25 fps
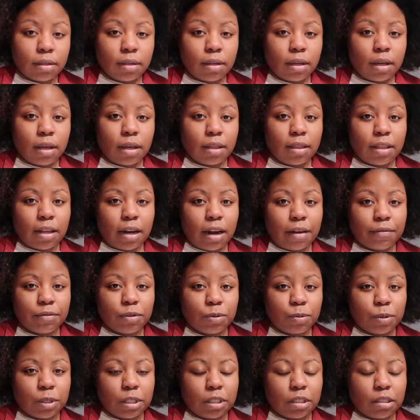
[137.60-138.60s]
yeah, and then
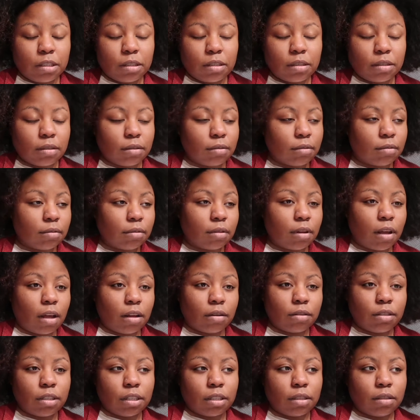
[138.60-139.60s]
afterwards
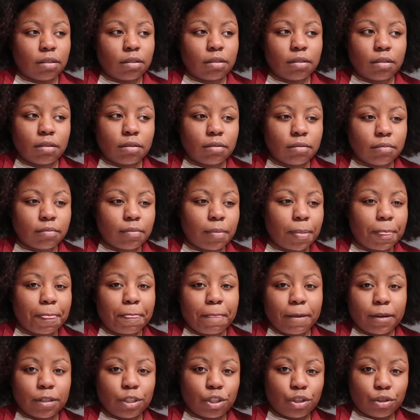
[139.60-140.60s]
I'll just
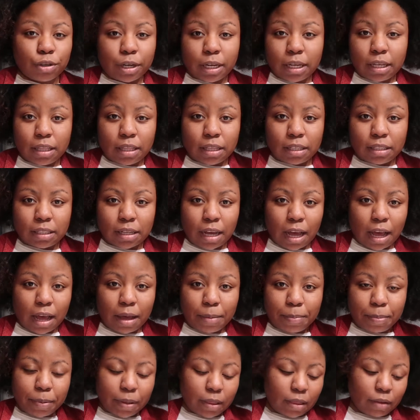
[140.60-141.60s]
straighten the
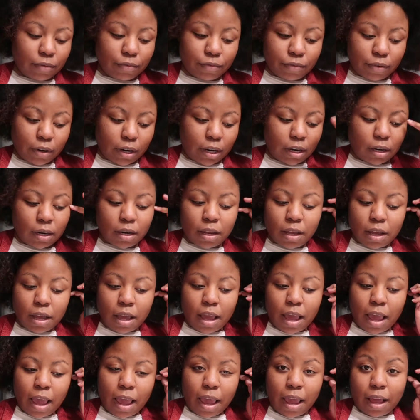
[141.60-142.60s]
top and the front,
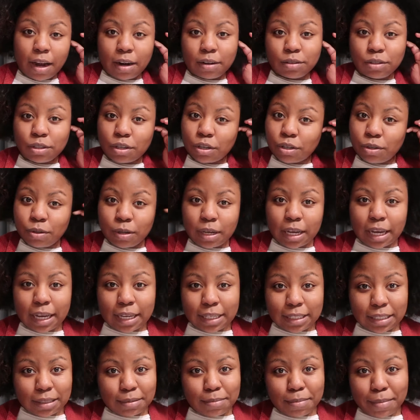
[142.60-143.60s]
and I'll show you
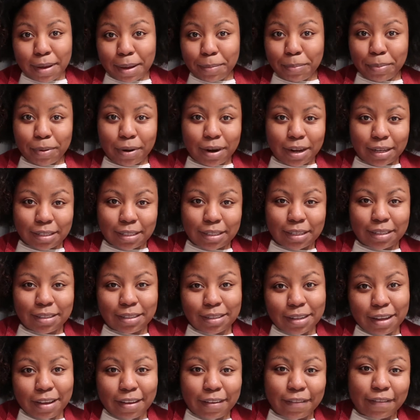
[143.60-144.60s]
guys my process
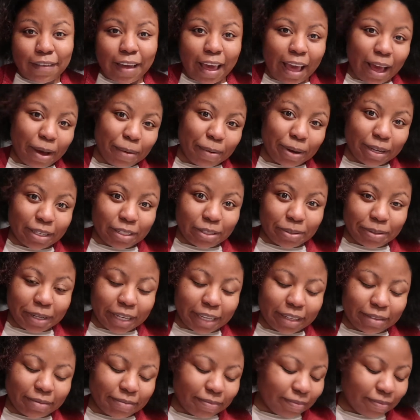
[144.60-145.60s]
of how I do it.